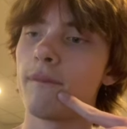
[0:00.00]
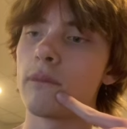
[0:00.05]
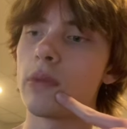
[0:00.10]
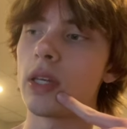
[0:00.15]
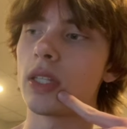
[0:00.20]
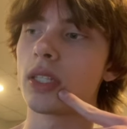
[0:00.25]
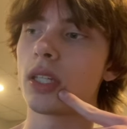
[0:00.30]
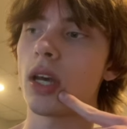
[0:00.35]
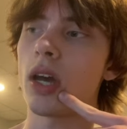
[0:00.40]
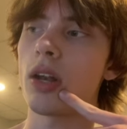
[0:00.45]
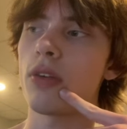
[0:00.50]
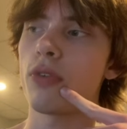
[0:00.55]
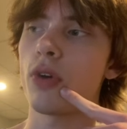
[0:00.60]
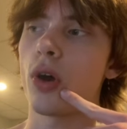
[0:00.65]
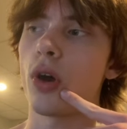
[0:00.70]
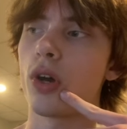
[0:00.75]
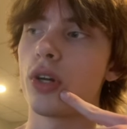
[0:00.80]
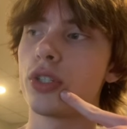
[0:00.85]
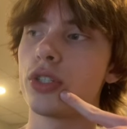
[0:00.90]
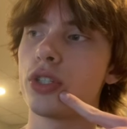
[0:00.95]
it's kind of
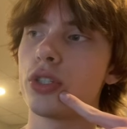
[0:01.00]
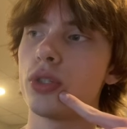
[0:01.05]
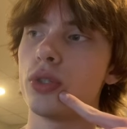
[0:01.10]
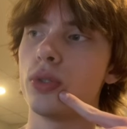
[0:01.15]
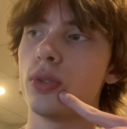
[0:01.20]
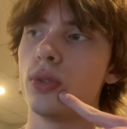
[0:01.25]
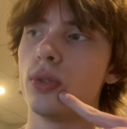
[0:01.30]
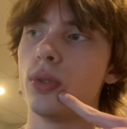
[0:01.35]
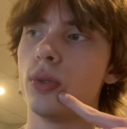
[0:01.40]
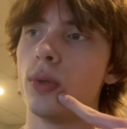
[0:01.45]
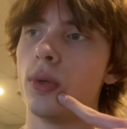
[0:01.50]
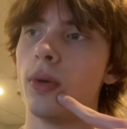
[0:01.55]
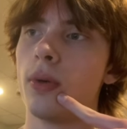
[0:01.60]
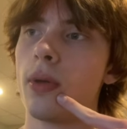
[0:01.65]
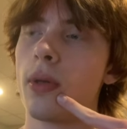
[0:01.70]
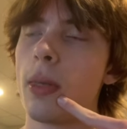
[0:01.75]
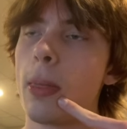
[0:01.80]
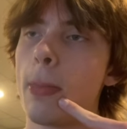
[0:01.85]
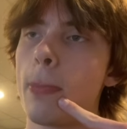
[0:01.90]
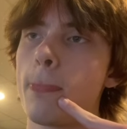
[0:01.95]
hard to,
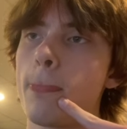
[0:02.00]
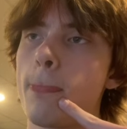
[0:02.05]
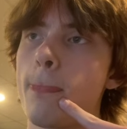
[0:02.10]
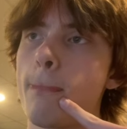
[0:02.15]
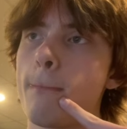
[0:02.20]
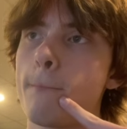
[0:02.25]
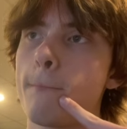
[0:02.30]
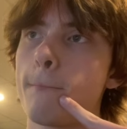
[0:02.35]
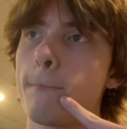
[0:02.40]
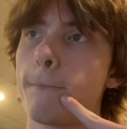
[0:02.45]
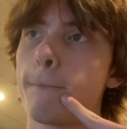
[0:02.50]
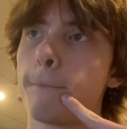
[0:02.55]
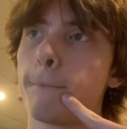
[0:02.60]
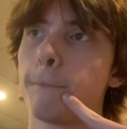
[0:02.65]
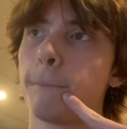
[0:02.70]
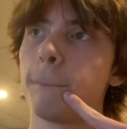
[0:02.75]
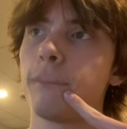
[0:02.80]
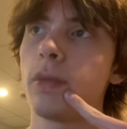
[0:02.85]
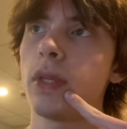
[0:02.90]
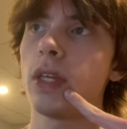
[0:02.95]

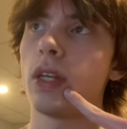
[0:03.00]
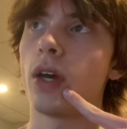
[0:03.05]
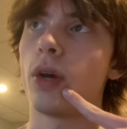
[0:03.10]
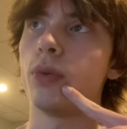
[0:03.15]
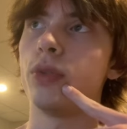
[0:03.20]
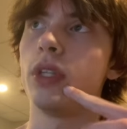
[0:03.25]
you know,